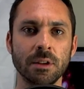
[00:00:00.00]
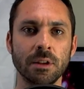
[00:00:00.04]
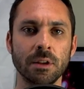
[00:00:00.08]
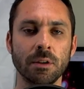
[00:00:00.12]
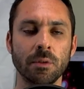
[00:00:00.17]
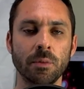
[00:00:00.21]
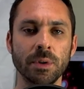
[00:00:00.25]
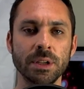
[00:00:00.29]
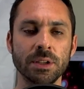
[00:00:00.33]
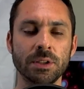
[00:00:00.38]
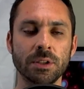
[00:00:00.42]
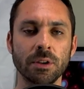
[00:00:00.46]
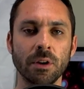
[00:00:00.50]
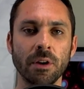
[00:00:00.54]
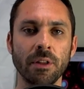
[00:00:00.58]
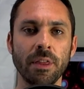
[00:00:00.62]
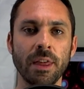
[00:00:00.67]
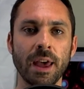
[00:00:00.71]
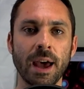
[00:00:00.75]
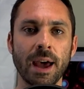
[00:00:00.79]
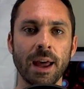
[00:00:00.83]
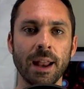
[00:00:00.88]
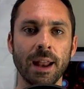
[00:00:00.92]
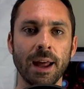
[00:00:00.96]
We saw
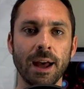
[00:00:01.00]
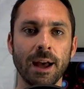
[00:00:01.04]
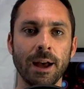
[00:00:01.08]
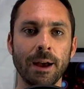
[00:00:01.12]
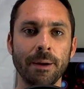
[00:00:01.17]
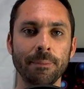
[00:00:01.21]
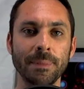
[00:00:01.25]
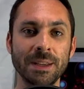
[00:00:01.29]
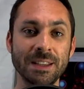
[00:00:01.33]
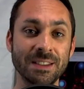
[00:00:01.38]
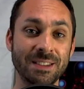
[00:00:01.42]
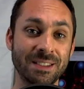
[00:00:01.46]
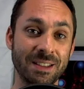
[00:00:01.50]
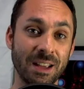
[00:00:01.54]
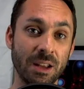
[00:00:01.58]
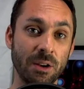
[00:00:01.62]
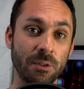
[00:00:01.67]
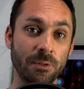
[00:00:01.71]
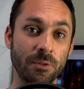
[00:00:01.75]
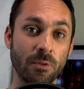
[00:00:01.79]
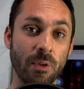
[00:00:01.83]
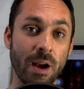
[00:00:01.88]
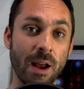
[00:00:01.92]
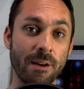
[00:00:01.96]
that instead
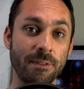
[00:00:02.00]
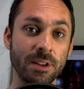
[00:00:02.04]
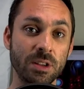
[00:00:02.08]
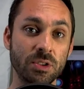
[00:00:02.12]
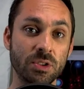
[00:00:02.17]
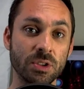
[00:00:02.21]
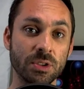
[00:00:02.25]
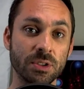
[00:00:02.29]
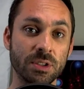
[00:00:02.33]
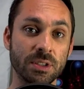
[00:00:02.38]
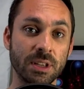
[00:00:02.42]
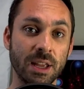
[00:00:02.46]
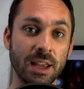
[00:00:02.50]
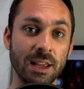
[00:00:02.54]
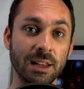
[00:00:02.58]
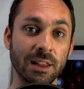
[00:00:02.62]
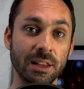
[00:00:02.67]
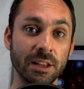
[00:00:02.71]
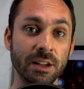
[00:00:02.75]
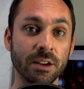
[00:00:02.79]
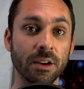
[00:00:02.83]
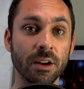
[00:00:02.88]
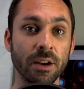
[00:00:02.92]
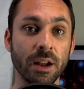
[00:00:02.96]
of grabbing just a
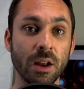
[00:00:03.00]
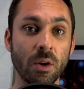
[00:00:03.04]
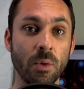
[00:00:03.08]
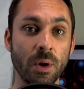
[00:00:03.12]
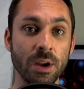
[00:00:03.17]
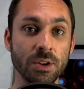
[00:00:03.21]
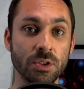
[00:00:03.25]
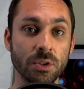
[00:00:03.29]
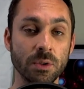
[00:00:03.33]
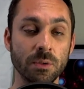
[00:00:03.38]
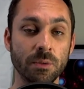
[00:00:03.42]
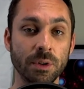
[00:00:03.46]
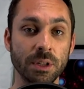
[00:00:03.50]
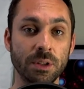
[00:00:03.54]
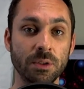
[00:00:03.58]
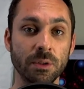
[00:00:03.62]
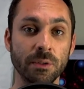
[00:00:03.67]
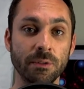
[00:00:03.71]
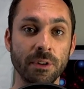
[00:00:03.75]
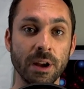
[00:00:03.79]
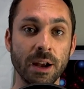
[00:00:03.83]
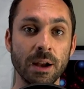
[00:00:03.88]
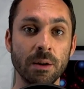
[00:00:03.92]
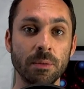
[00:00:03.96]
linear equation with 2
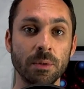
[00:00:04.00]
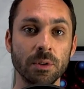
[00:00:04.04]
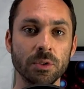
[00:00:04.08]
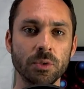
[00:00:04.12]
variables,